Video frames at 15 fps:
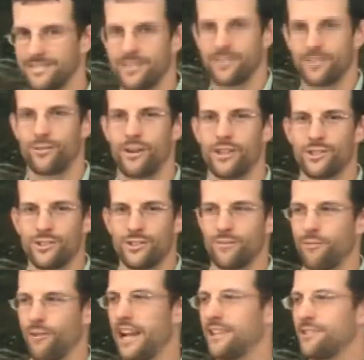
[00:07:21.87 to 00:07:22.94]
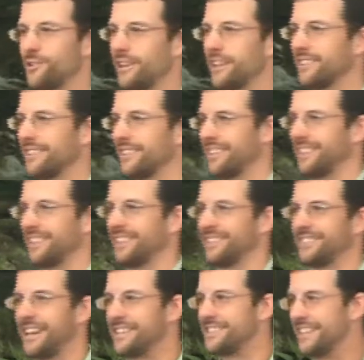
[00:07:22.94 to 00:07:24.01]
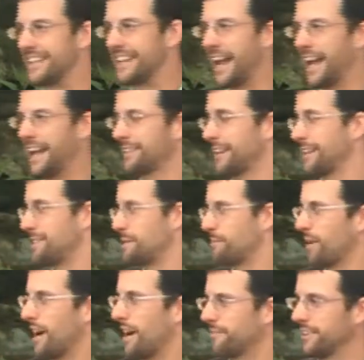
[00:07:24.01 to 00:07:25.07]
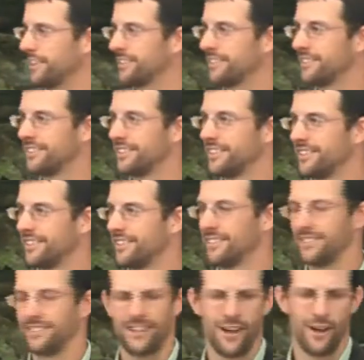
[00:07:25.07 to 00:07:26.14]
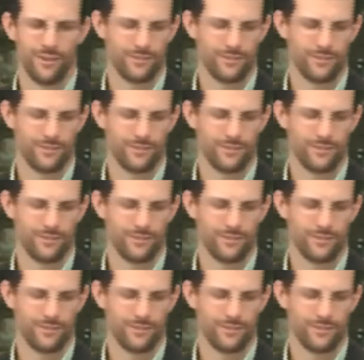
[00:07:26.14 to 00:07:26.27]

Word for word: Questions are free answering. Does he gain? Does he profit? No.